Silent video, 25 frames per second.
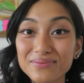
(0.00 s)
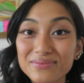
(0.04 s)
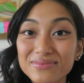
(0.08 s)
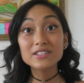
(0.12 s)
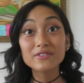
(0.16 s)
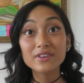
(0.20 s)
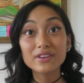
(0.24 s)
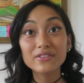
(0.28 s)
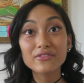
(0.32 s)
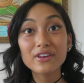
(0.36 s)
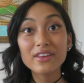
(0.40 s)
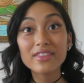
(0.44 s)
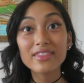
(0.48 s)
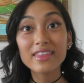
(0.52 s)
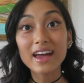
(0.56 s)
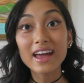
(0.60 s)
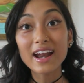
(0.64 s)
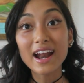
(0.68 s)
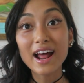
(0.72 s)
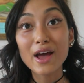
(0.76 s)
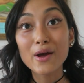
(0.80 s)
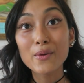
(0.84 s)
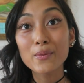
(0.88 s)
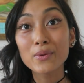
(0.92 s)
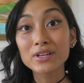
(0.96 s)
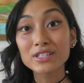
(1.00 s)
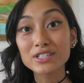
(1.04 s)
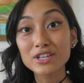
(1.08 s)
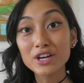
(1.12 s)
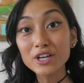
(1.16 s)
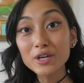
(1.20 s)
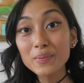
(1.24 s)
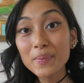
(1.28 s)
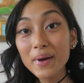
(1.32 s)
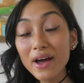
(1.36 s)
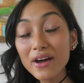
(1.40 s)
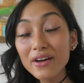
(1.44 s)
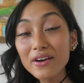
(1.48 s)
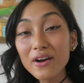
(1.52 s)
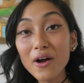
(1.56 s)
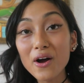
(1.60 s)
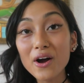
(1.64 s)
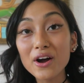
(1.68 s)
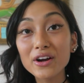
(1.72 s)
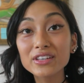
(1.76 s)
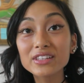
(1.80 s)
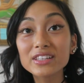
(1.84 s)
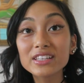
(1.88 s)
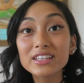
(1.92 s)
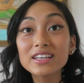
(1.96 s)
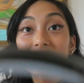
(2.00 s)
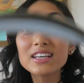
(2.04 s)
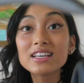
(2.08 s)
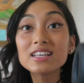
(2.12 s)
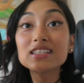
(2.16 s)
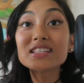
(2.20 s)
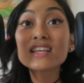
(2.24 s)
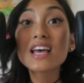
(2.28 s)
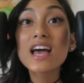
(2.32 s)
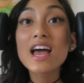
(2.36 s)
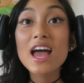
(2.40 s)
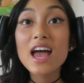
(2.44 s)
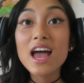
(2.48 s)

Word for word: Next favorite that I wanna talk about are these